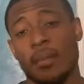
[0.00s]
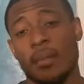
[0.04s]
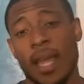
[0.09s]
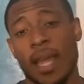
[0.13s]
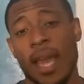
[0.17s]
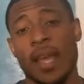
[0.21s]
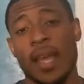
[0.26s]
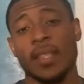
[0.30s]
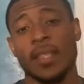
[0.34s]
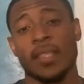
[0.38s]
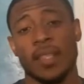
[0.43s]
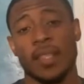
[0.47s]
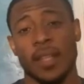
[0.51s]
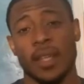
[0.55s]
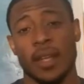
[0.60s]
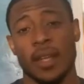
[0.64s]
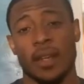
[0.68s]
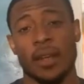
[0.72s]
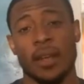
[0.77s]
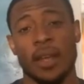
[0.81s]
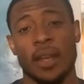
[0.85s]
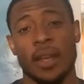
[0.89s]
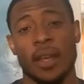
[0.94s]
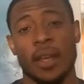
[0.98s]
last
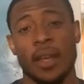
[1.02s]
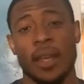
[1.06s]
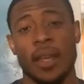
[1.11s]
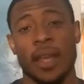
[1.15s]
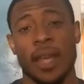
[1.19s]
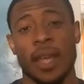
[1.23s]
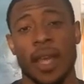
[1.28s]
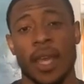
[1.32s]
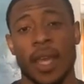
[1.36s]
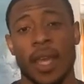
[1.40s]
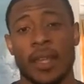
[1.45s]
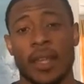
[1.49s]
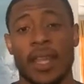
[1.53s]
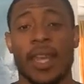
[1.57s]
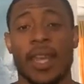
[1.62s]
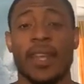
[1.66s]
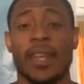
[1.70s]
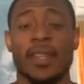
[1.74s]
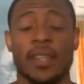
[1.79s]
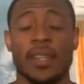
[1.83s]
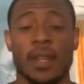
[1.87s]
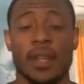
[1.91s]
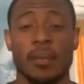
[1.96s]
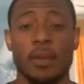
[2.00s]
year, and they
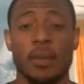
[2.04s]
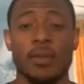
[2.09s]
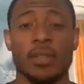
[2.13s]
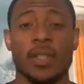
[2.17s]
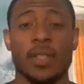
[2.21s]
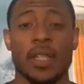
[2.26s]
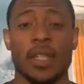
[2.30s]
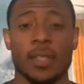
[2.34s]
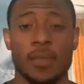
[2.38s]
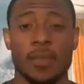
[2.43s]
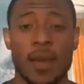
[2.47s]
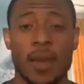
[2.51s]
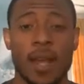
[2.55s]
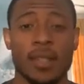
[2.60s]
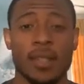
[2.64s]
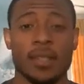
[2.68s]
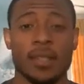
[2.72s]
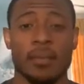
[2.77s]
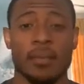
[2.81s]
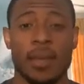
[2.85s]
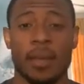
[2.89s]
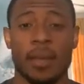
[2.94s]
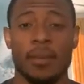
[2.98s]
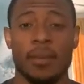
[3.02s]
ended up losing their sponsor
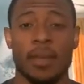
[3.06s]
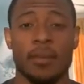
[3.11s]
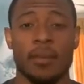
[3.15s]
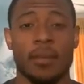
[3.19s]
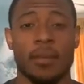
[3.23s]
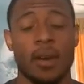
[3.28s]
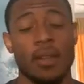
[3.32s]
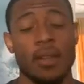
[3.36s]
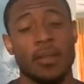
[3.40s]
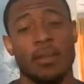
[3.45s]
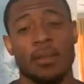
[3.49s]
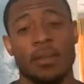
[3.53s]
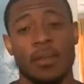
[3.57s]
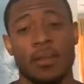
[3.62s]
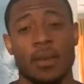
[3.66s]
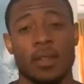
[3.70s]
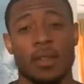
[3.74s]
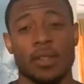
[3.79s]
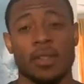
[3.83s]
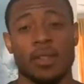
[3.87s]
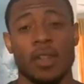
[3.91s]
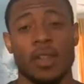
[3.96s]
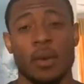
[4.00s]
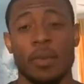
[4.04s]
maybe a month or
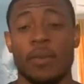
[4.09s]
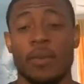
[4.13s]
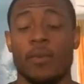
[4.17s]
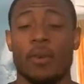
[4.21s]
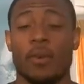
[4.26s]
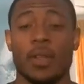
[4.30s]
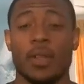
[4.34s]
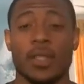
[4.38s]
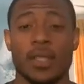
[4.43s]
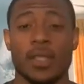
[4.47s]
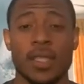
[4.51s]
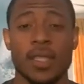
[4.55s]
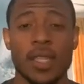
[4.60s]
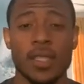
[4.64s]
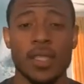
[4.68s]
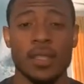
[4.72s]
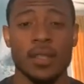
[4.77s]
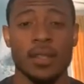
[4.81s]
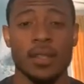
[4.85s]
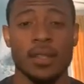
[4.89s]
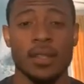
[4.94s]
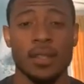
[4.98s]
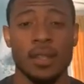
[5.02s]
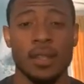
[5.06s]
so before the season.
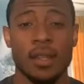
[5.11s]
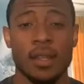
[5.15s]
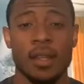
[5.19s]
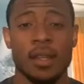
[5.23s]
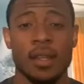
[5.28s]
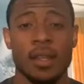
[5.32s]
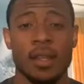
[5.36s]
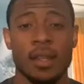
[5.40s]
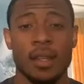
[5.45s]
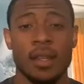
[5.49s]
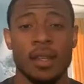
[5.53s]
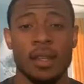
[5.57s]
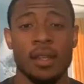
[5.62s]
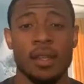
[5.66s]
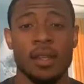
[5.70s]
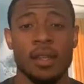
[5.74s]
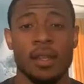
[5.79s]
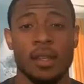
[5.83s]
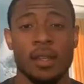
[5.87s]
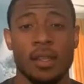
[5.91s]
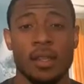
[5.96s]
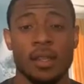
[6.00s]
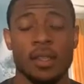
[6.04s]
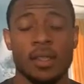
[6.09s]

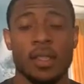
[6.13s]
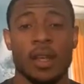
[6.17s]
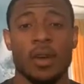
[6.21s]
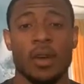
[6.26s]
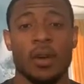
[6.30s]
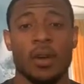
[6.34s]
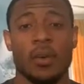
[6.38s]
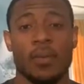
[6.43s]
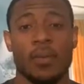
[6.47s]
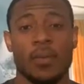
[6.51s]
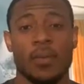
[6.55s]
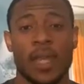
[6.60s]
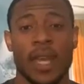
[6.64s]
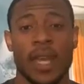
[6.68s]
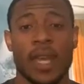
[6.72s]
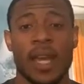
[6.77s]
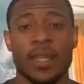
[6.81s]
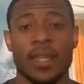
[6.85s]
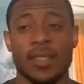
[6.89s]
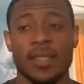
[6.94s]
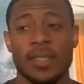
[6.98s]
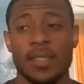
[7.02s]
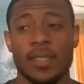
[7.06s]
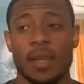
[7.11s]
So that
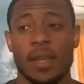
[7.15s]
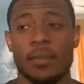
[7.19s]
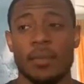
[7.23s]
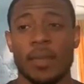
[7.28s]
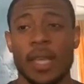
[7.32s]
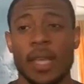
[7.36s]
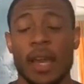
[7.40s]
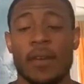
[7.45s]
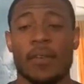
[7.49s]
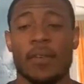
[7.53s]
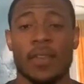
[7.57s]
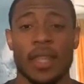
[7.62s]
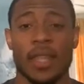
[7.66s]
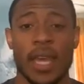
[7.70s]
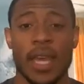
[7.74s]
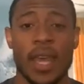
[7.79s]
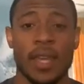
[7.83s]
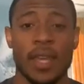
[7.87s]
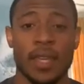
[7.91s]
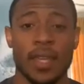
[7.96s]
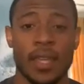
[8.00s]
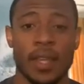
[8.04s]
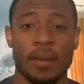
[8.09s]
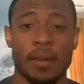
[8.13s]
kind of shut me out for
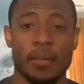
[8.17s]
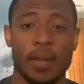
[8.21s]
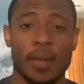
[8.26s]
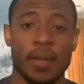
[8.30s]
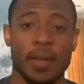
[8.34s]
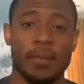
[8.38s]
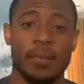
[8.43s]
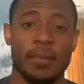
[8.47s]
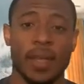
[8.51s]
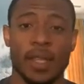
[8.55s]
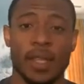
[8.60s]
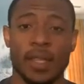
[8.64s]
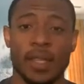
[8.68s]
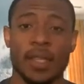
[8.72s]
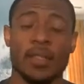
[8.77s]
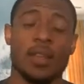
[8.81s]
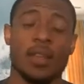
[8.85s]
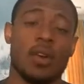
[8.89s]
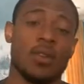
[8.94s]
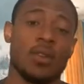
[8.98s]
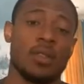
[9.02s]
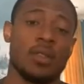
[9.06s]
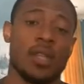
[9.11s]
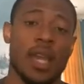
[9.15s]
that year. But me and this
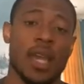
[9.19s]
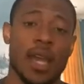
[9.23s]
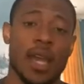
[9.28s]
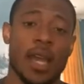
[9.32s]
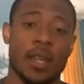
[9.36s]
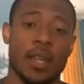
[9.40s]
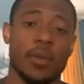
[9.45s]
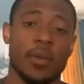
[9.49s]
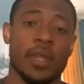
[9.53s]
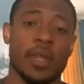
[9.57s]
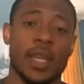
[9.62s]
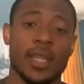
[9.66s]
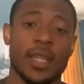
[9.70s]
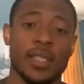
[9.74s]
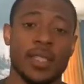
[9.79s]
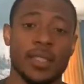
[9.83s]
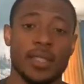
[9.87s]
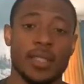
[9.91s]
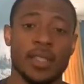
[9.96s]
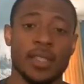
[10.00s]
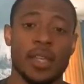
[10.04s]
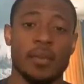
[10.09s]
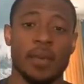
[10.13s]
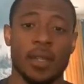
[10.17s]
coach had a
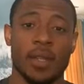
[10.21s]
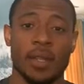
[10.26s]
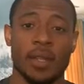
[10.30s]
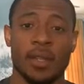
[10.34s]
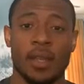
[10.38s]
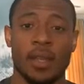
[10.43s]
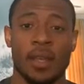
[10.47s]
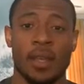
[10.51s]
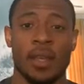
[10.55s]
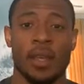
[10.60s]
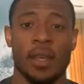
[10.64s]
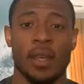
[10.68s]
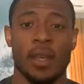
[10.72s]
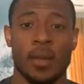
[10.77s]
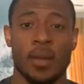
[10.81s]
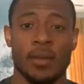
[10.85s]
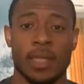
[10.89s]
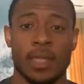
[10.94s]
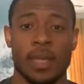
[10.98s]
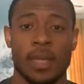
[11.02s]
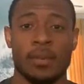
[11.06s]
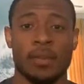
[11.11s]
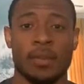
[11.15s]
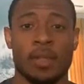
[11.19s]
relationship, and it was
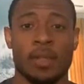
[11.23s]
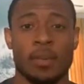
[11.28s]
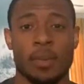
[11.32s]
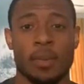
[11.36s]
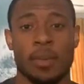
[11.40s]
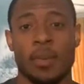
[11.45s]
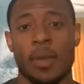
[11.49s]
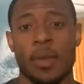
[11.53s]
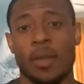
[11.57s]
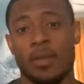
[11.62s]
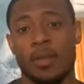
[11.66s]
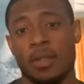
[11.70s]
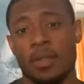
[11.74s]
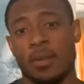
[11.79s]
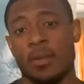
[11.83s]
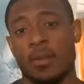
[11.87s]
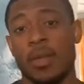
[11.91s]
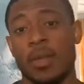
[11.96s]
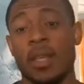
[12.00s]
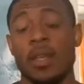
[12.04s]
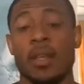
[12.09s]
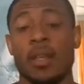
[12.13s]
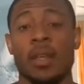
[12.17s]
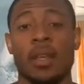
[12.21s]
able to propel to
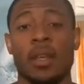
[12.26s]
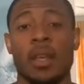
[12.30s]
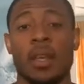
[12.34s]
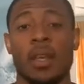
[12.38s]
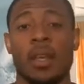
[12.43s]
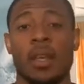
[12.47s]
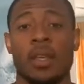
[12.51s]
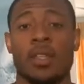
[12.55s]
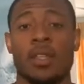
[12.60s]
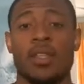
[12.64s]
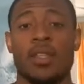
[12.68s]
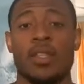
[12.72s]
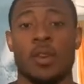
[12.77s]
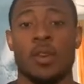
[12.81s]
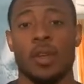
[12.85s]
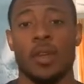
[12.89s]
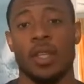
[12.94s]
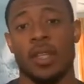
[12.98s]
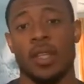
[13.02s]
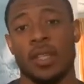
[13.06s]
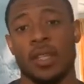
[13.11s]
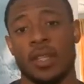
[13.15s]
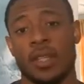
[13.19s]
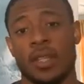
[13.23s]
me
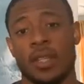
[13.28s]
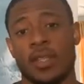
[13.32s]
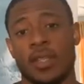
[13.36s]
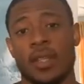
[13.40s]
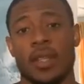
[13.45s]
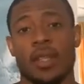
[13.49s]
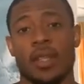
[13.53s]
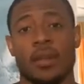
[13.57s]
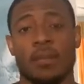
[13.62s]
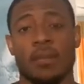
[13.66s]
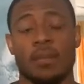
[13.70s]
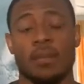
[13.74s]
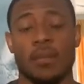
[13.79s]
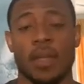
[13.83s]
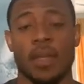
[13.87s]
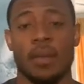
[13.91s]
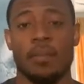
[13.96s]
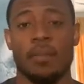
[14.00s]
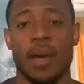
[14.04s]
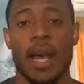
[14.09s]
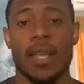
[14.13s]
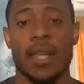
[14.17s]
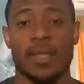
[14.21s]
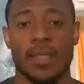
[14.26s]
joining this team in
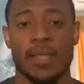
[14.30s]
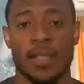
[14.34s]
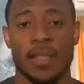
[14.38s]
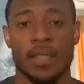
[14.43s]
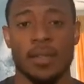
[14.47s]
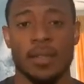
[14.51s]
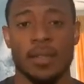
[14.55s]
Bosnia.